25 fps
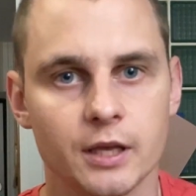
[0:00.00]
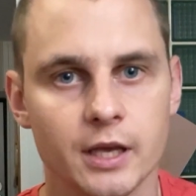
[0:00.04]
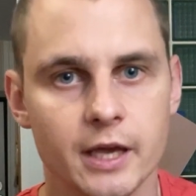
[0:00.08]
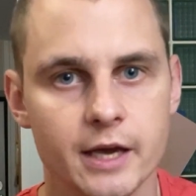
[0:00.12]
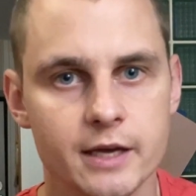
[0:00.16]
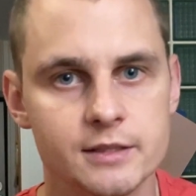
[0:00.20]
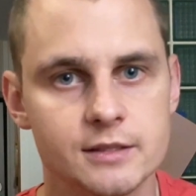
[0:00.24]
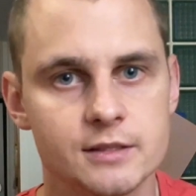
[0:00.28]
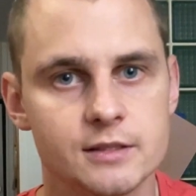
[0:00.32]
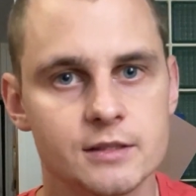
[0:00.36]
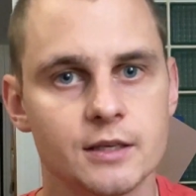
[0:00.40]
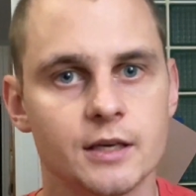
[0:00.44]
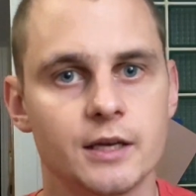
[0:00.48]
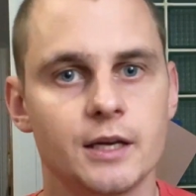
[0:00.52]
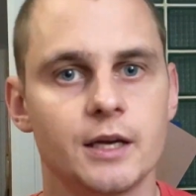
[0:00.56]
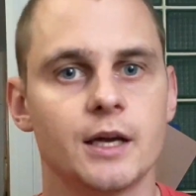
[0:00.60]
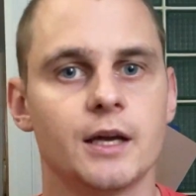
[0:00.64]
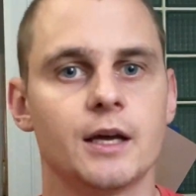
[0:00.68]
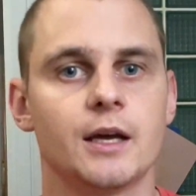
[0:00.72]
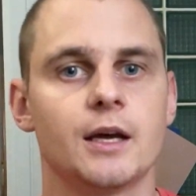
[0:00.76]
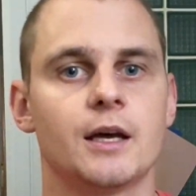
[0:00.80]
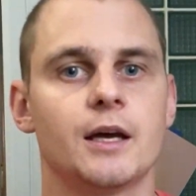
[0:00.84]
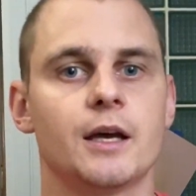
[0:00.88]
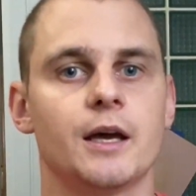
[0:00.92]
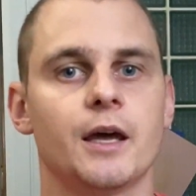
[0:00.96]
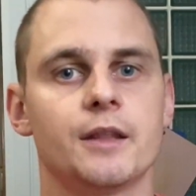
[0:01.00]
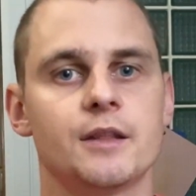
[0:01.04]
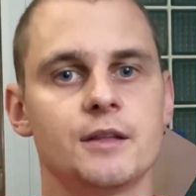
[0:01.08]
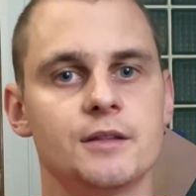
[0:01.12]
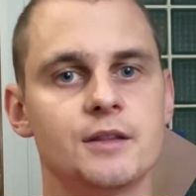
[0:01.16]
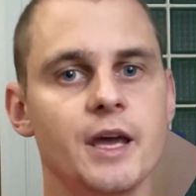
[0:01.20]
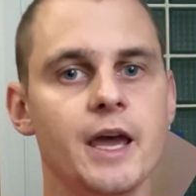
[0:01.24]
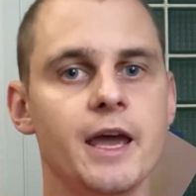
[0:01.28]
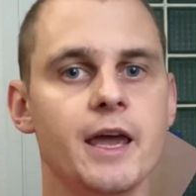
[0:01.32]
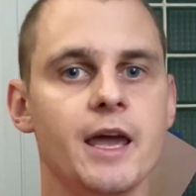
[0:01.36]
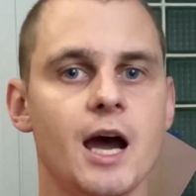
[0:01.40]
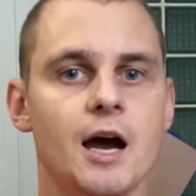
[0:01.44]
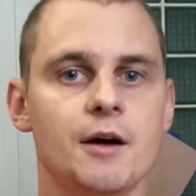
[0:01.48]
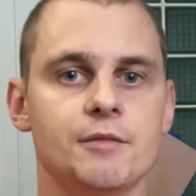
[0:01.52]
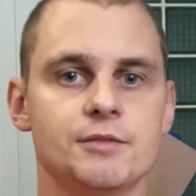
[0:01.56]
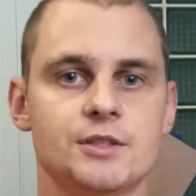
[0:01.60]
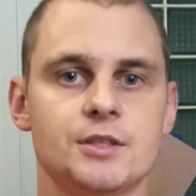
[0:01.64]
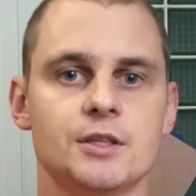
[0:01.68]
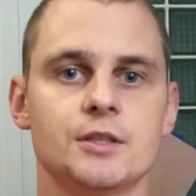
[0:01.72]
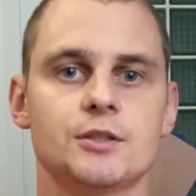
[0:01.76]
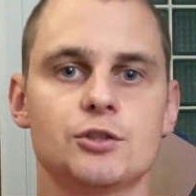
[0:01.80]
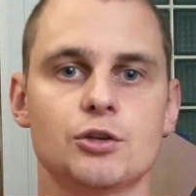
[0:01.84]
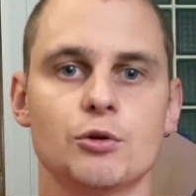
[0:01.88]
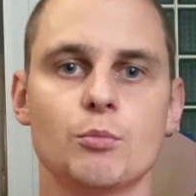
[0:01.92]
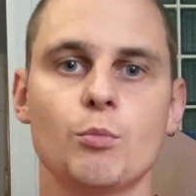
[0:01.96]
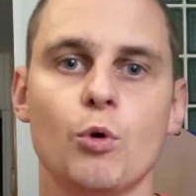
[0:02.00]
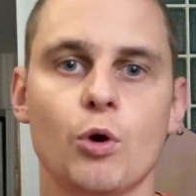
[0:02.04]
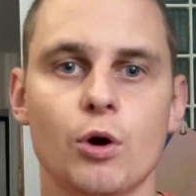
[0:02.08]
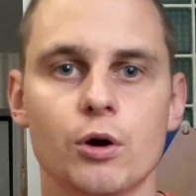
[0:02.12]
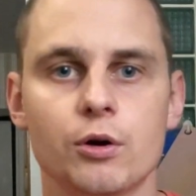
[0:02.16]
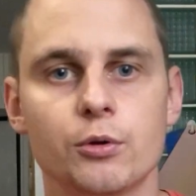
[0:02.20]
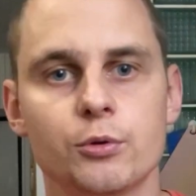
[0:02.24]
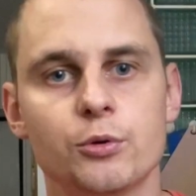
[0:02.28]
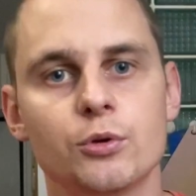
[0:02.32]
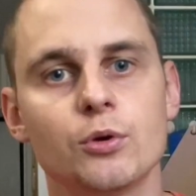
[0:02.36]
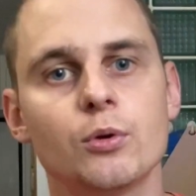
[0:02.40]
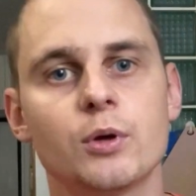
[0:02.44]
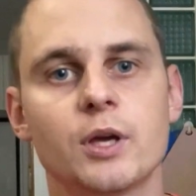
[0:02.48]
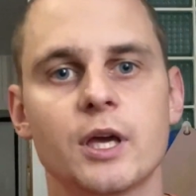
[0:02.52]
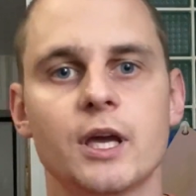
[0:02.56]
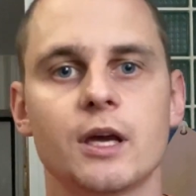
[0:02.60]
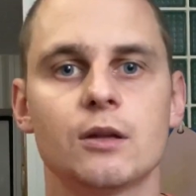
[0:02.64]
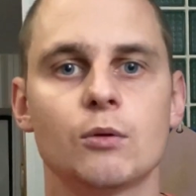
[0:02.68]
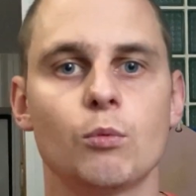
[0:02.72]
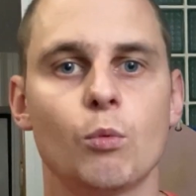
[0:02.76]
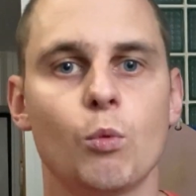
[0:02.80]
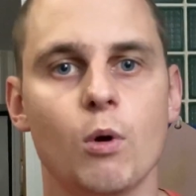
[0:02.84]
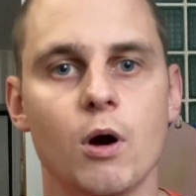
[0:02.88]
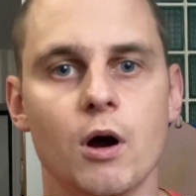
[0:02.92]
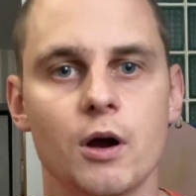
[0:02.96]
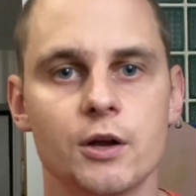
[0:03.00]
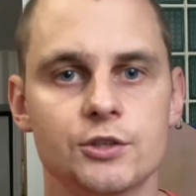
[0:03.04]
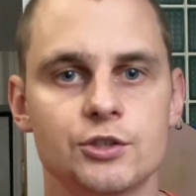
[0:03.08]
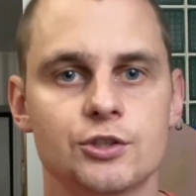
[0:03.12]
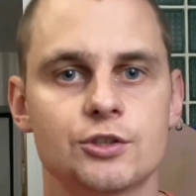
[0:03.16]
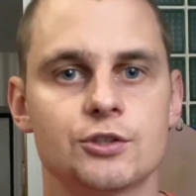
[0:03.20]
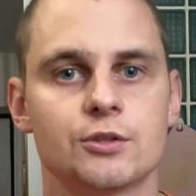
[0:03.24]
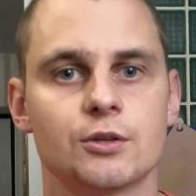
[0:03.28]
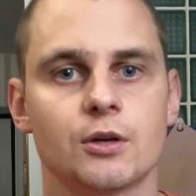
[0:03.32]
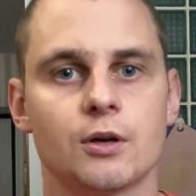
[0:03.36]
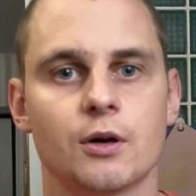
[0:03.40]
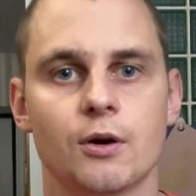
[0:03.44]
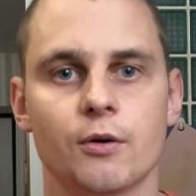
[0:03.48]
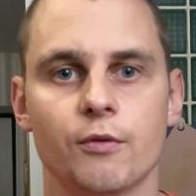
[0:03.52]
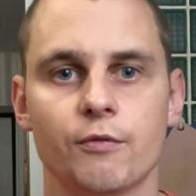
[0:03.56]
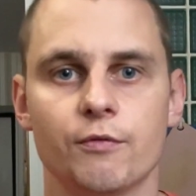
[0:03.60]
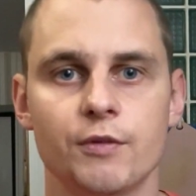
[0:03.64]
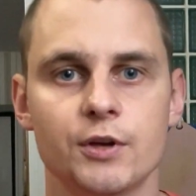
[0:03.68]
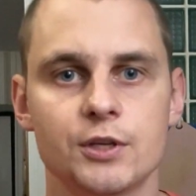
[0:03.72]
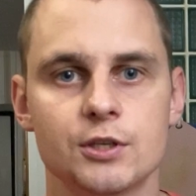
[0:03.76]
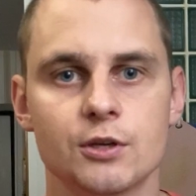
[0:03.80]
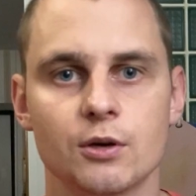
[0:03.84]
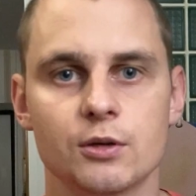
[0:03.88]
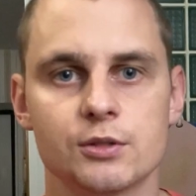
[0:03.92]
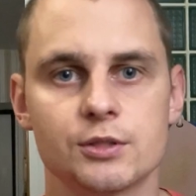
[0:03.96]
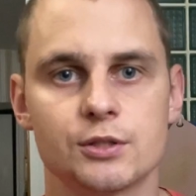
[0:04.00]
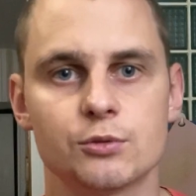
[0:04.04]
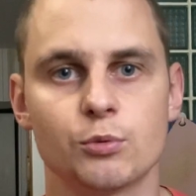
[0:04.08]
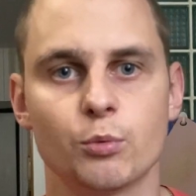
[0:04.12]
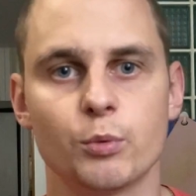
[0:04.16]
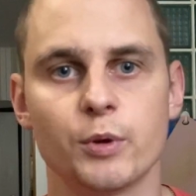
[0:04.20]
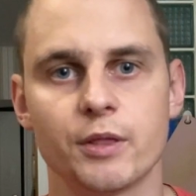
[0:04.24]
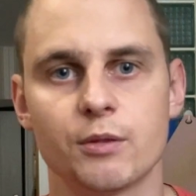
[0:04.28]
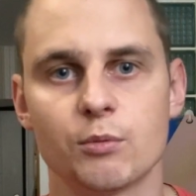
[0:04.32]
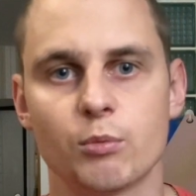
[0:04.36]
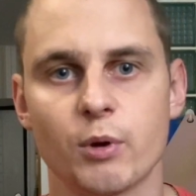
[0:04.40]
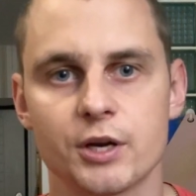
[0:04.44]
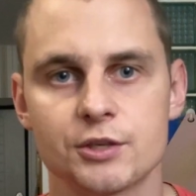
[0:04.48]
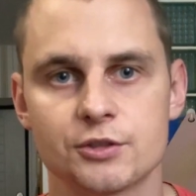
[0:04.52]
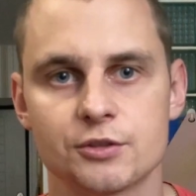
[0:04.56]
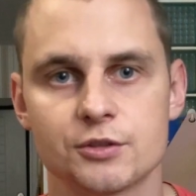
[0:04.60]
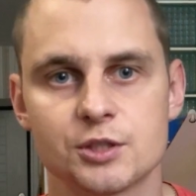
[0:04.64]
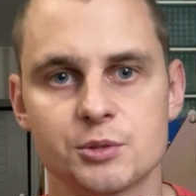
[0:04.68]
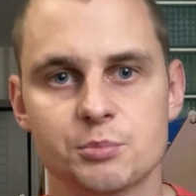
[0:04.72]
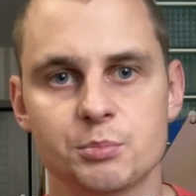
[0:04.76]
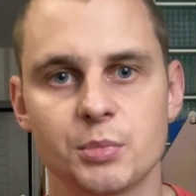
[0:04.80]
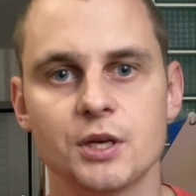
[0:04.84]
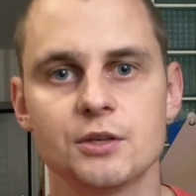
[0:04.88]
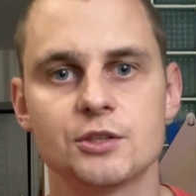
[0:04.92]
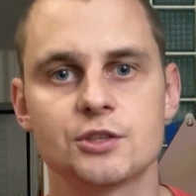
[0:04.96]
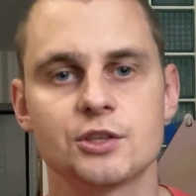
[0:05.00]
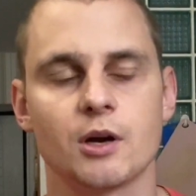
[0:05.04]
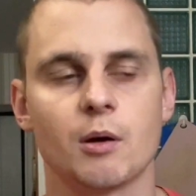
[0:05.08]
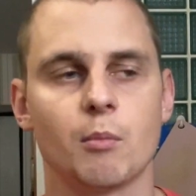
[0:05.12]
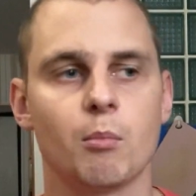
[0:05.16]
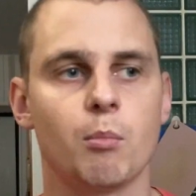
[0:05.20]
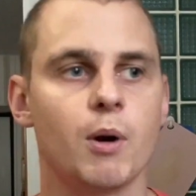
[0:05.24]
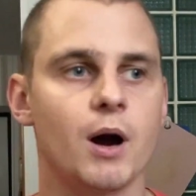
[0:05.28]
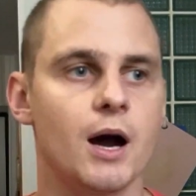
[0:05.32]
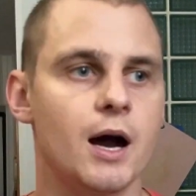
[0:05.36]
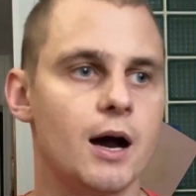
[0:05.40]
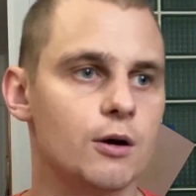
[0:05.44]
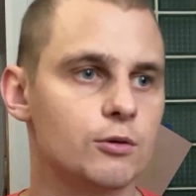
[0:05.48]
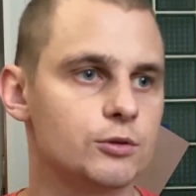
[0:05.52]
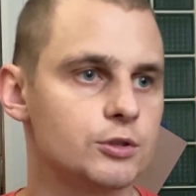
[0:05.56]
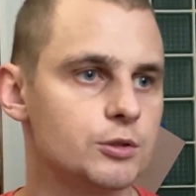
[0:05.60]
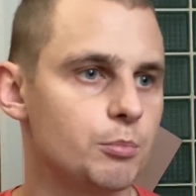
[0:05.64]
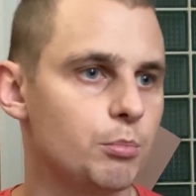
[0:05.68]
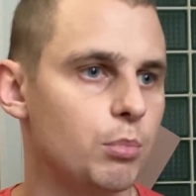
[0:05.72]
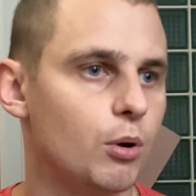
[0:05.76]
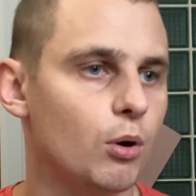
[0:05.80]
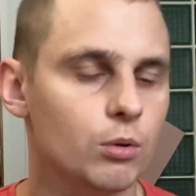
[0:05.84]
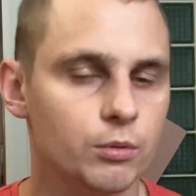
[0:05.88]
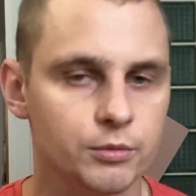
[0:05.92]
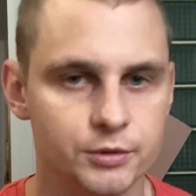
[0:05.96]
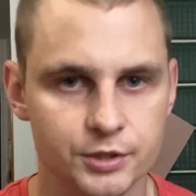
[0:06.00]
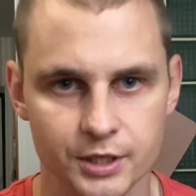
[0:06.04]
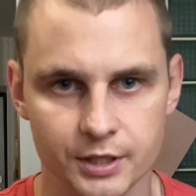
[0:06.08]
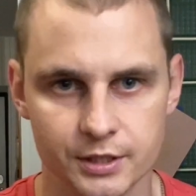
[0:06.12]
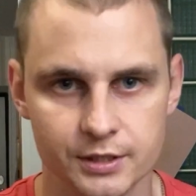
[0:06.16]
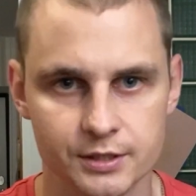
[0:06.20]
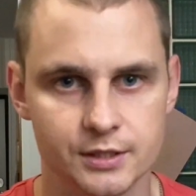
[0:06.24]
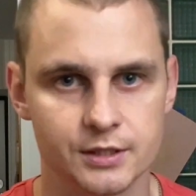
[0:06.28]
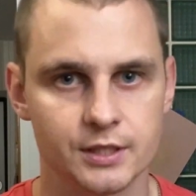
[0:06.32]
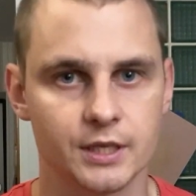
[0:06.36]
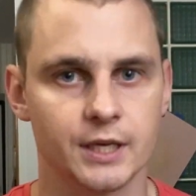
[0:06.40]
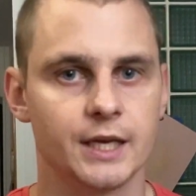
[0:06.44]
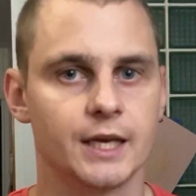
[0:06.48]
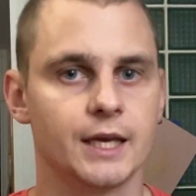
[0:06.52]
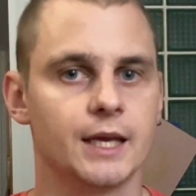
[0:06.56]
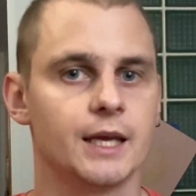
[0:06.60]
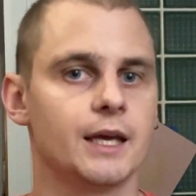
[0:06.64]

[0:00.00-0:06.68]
Yes, the day after tomorrow you can watch videos with Russian speech about politics.